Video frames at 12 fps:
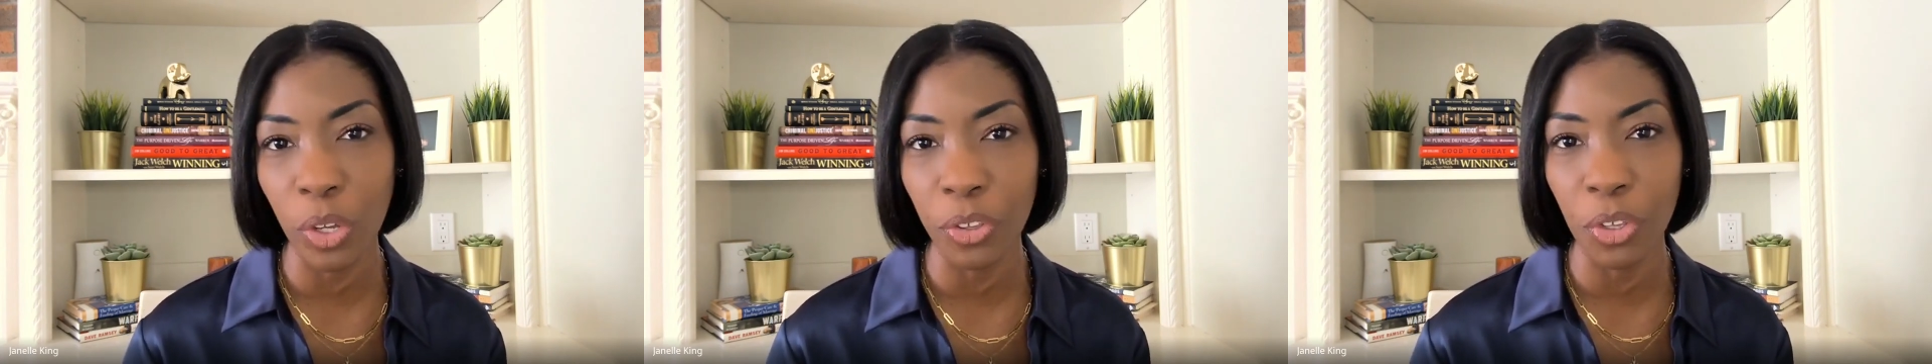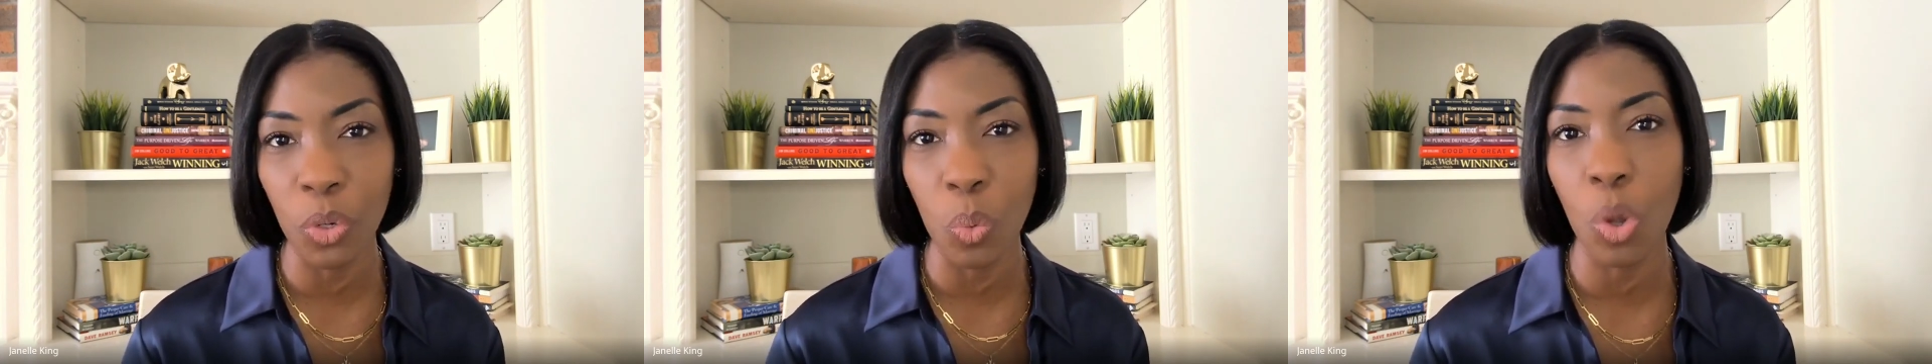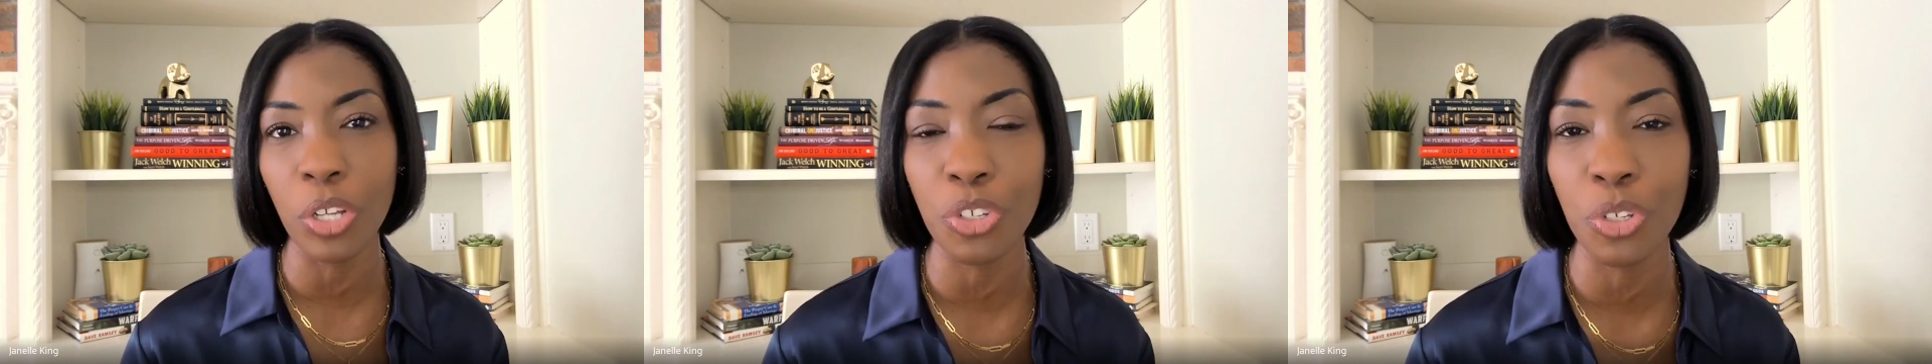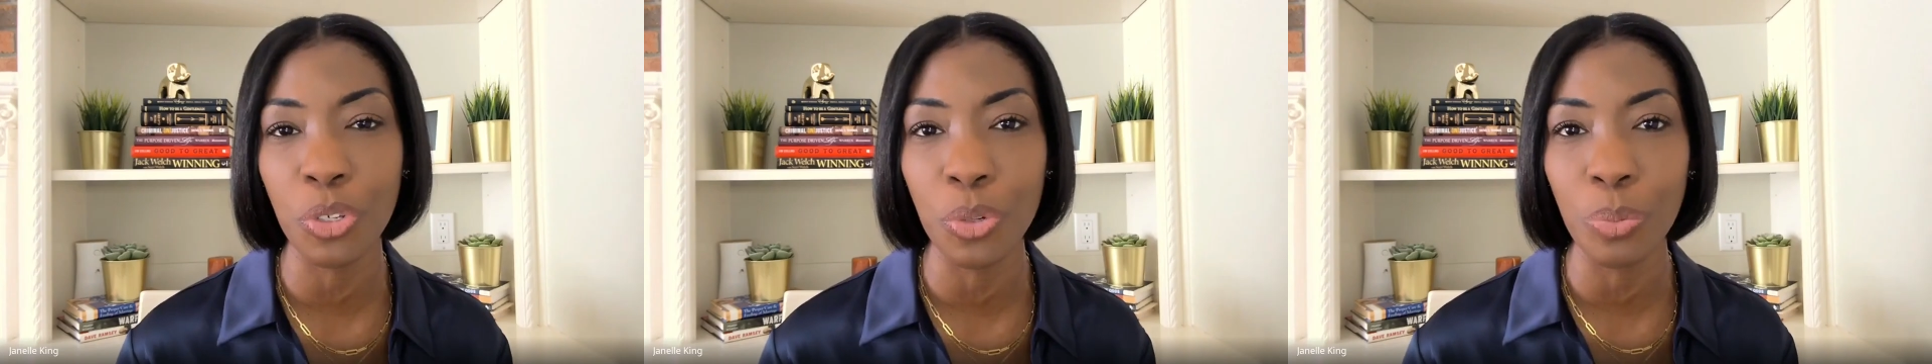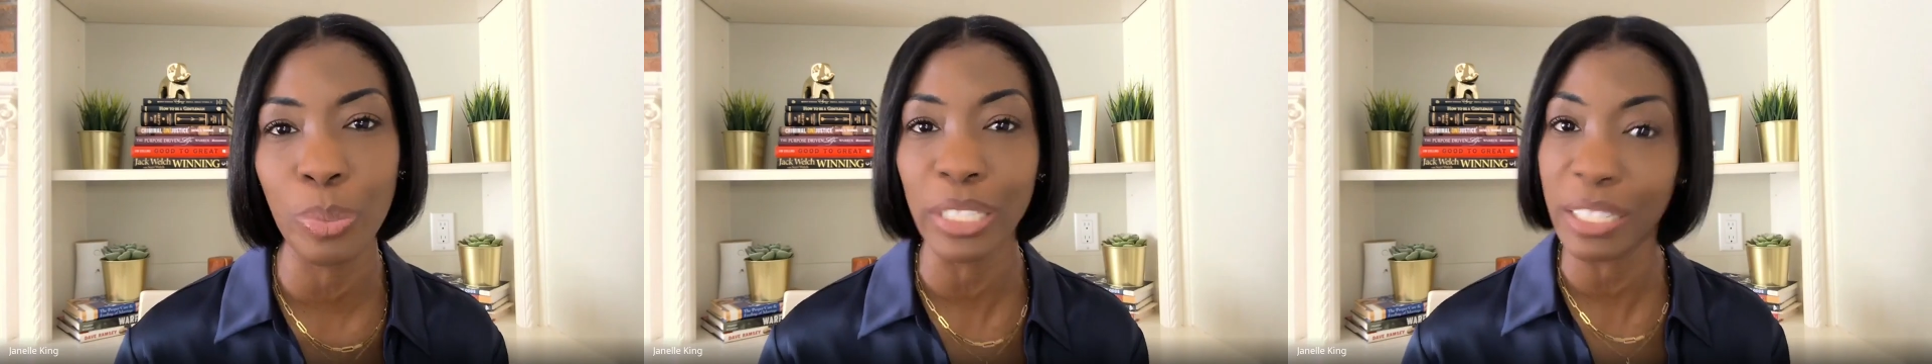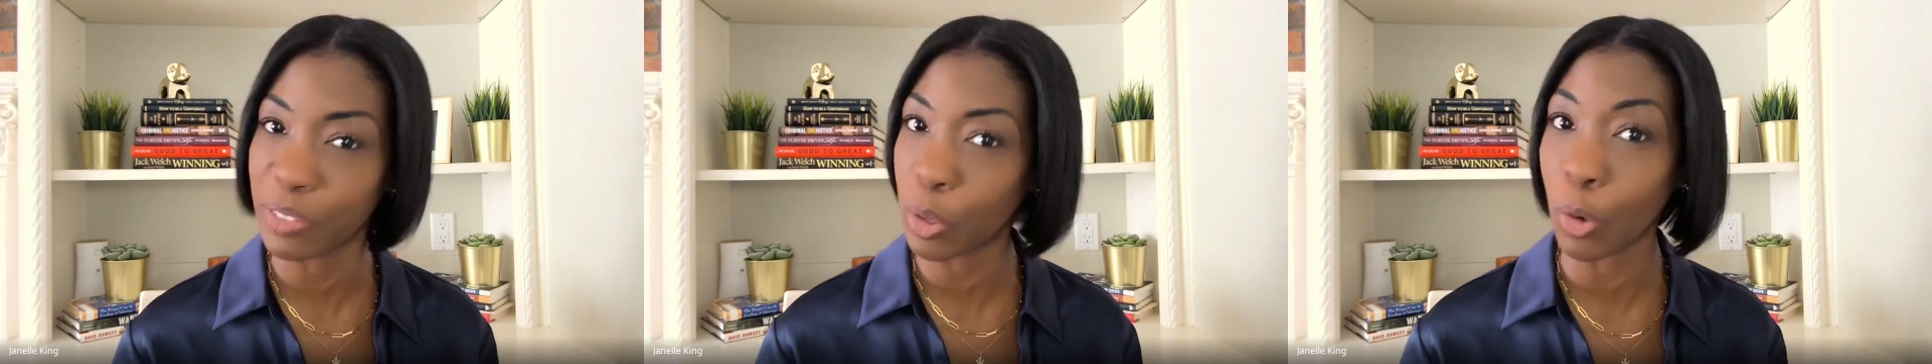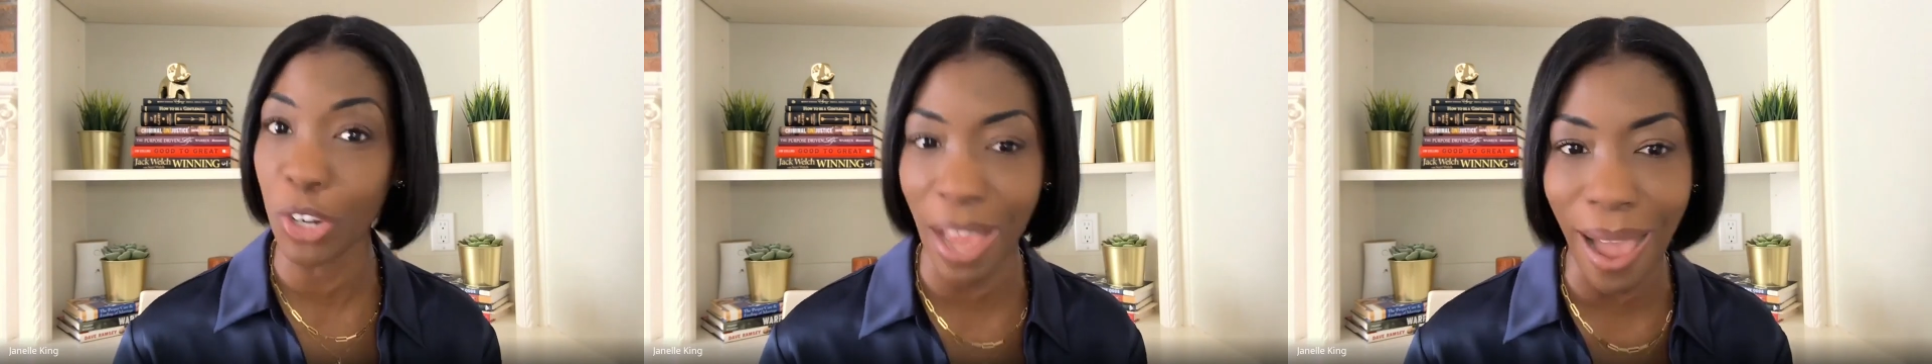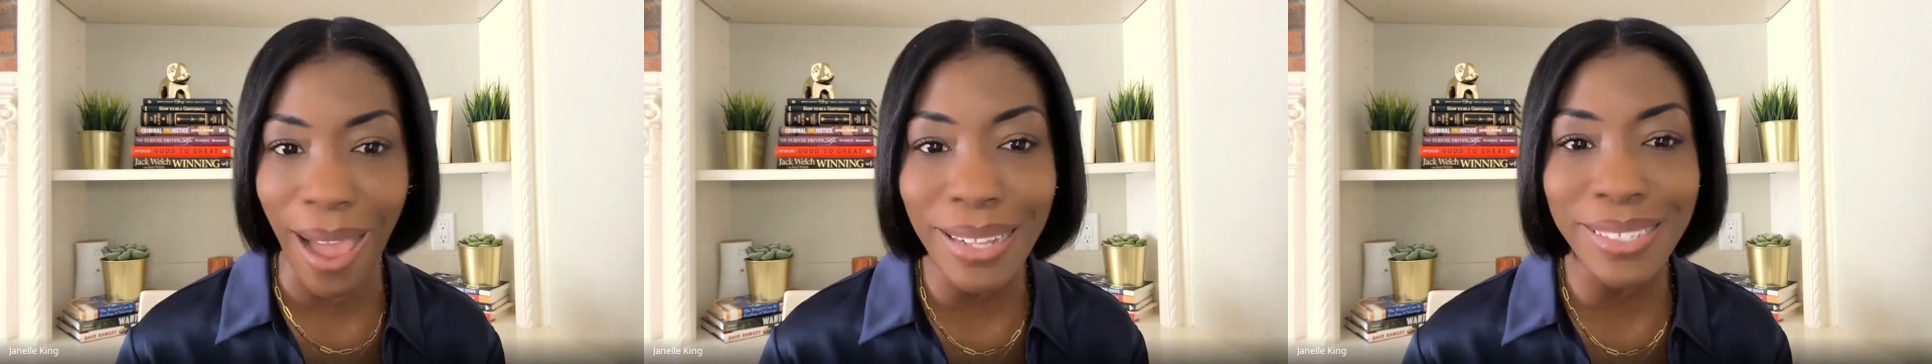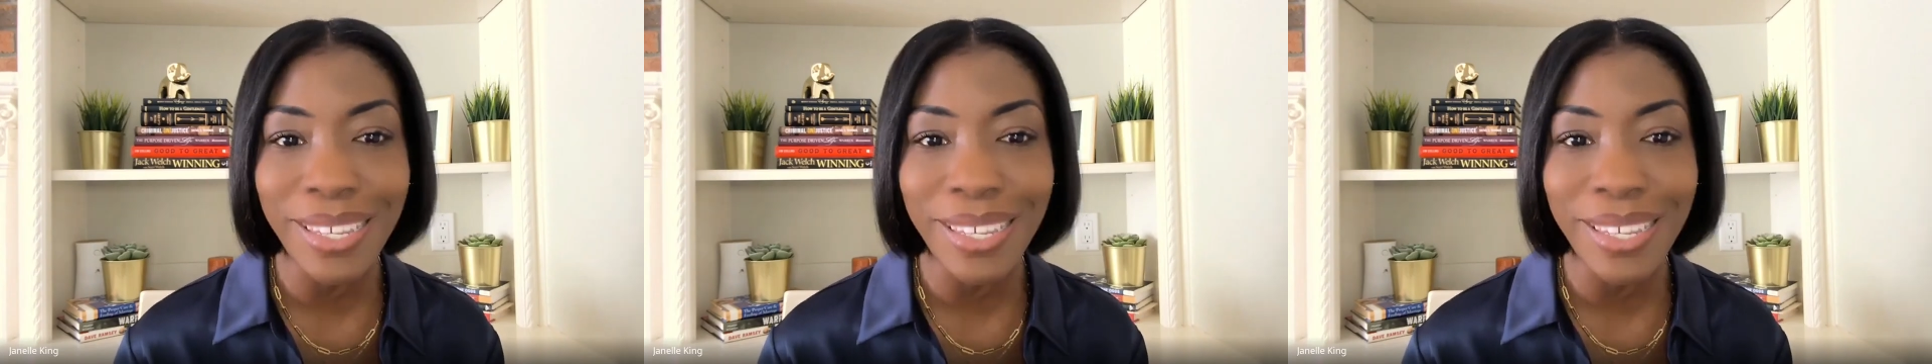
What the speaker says: whether you want to believe it or not.